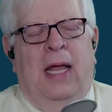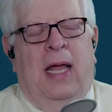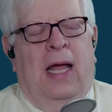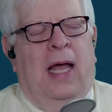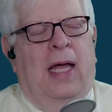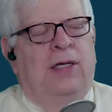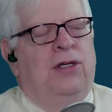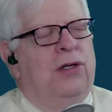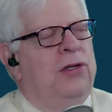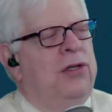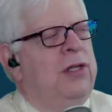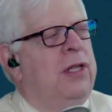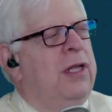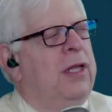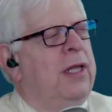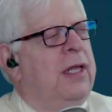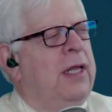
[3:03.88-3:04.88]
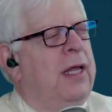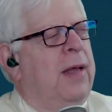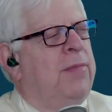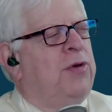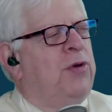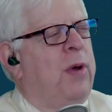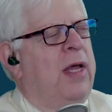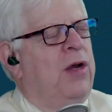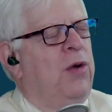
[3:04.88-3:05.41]
I'm
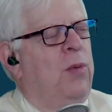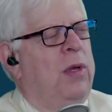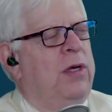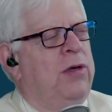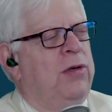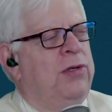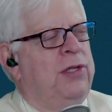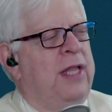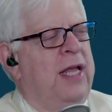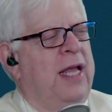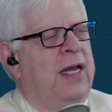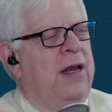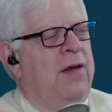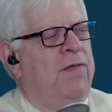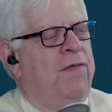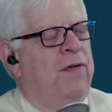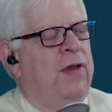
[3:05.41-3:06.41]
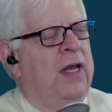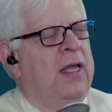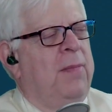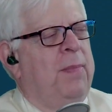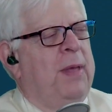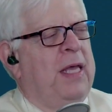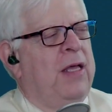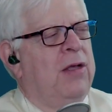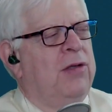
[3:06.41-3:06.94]
trying to understand it fully
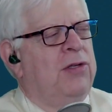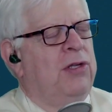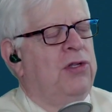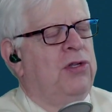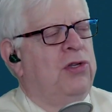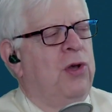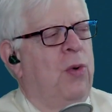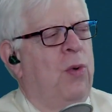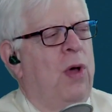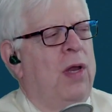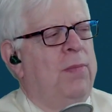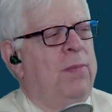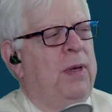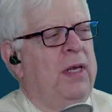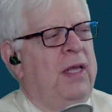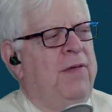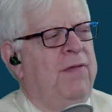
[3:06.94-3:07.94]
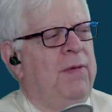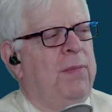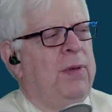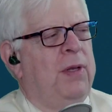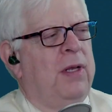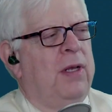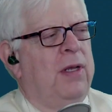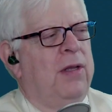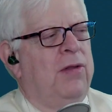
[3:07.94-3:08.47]
because it's so
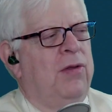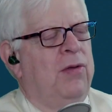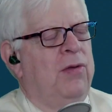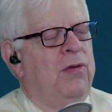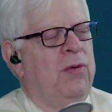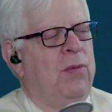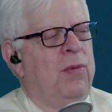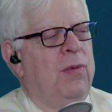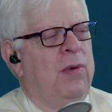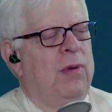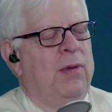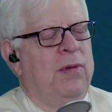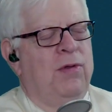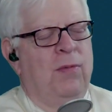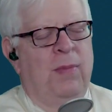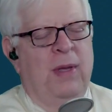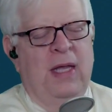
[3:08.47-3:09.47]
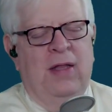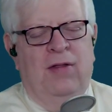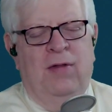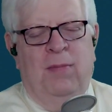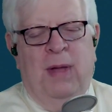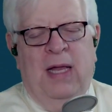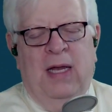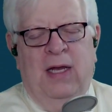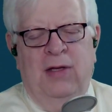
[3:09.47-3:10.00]
unbelievable to me and to
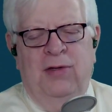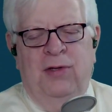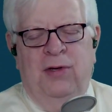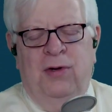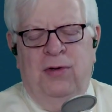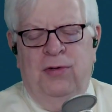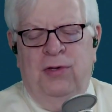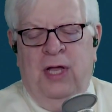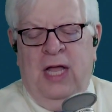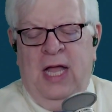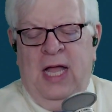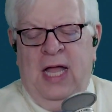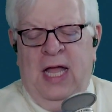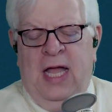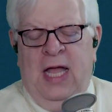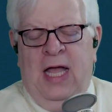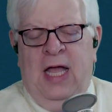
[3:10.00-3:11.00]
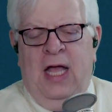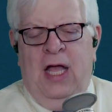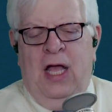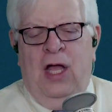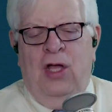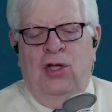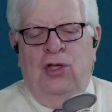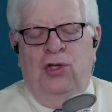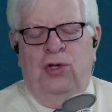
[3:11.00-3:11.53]
my listeners.
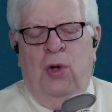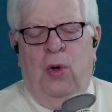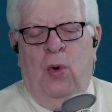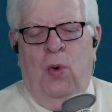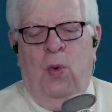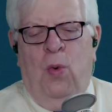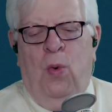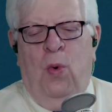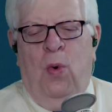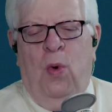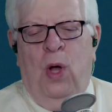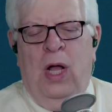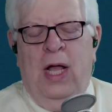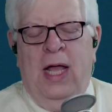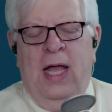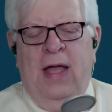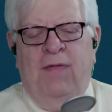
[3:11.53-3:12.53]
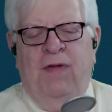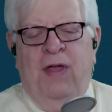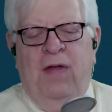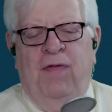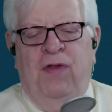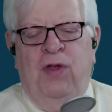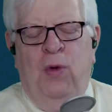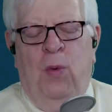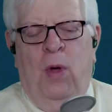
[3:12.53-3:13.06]
So
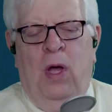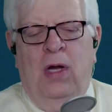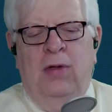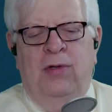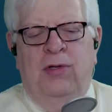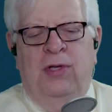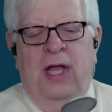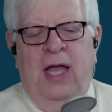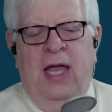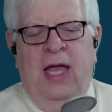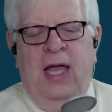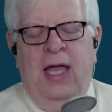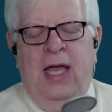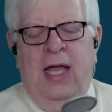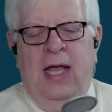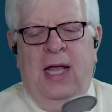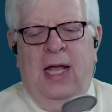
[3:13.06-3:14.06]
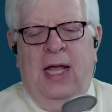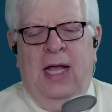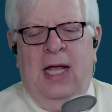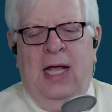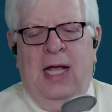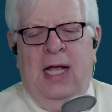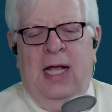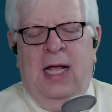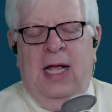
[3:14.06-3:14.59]
if you want to say,
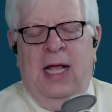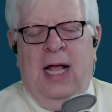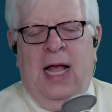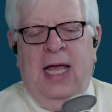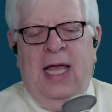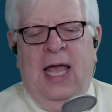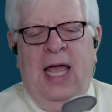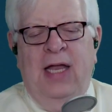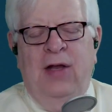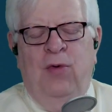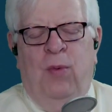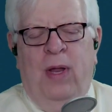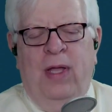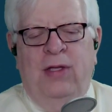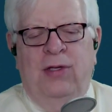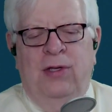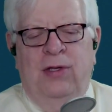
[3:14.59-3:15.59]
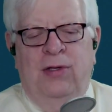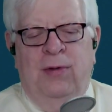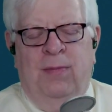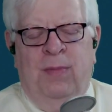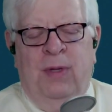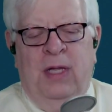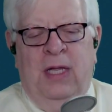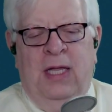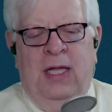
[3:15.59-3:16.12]
I hate racism,
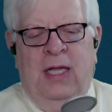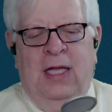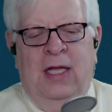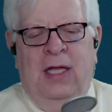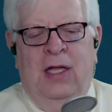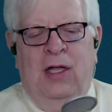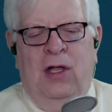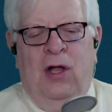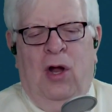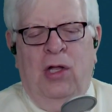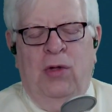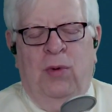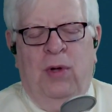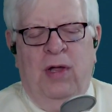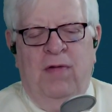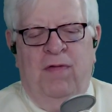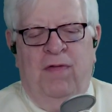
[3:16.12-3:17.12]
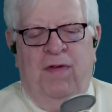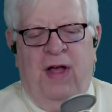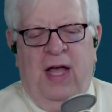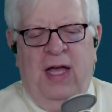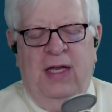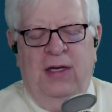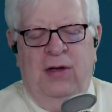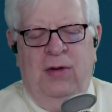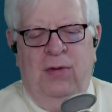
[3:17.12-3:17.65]
are you
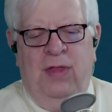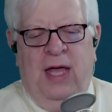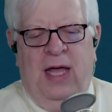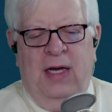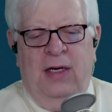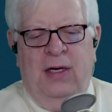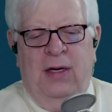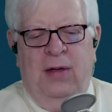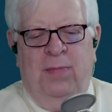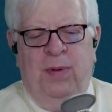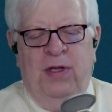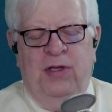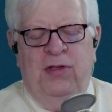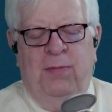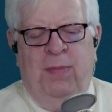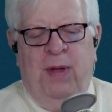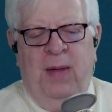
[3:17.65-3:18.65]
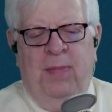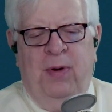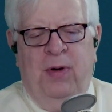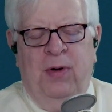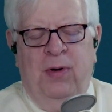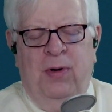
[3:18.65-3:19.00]
confined to that piece of paper?